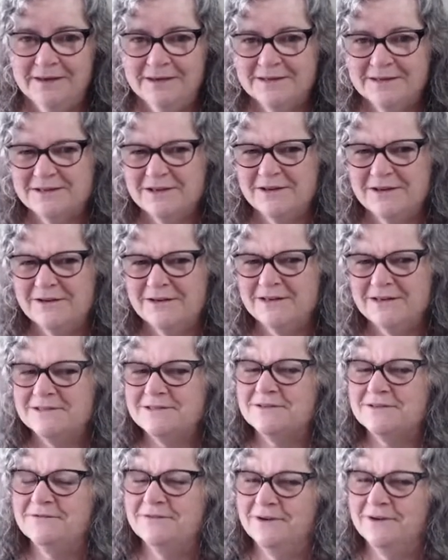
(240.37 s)
So
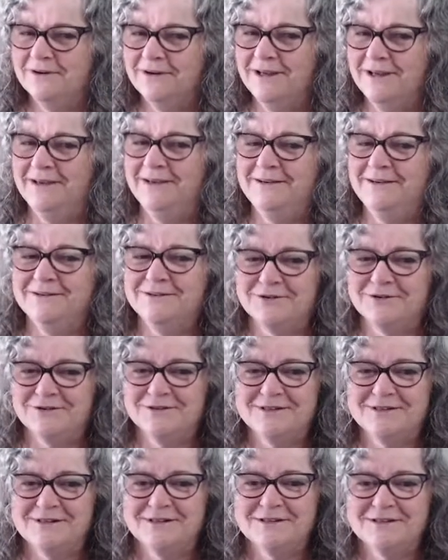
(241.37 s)
it's a very
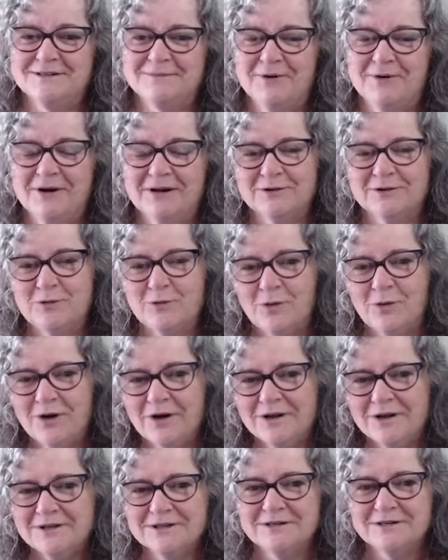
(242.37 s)
interesting spread,
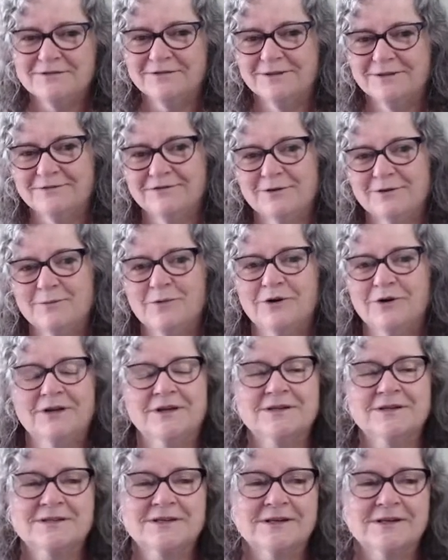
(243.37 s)
quite different from what
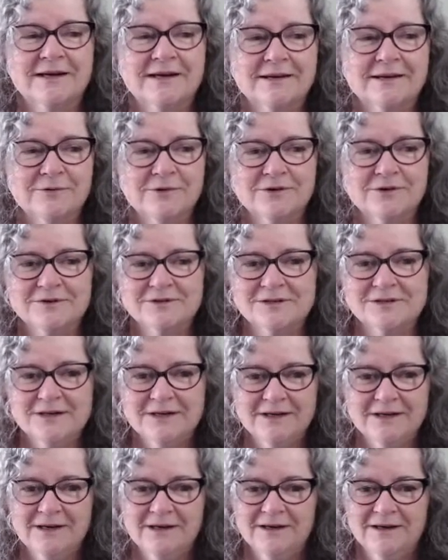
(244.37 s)
yesterday was,
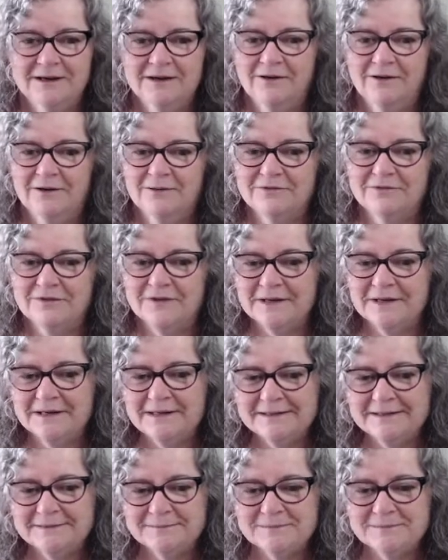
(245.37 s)
I'm
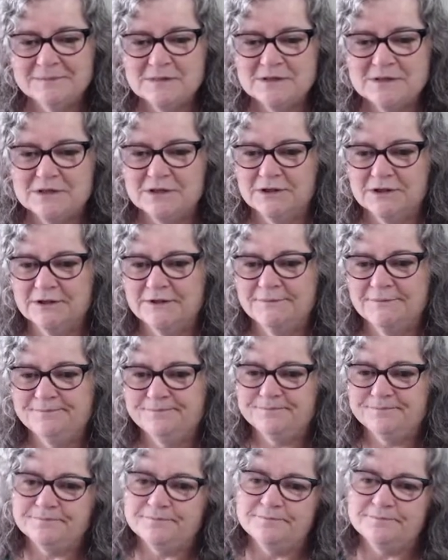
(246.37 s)
feeling. So
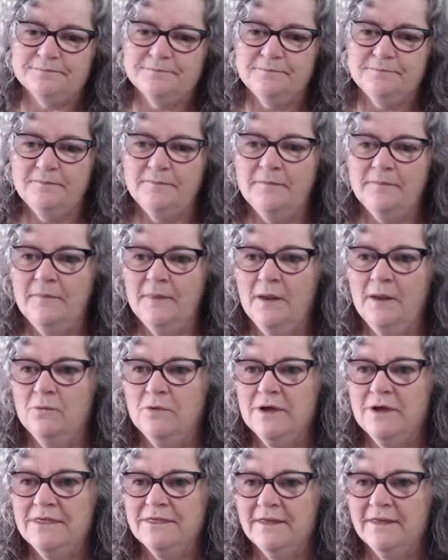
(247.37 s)

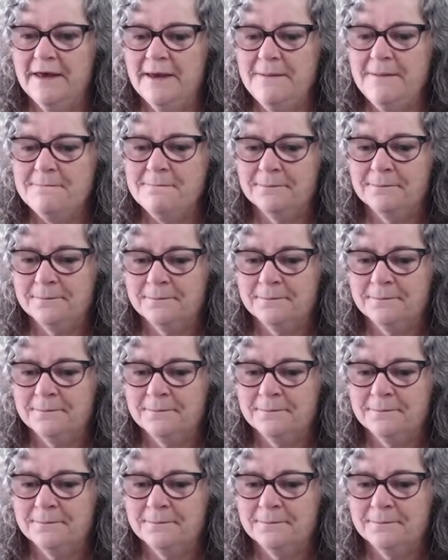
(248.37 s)
with that,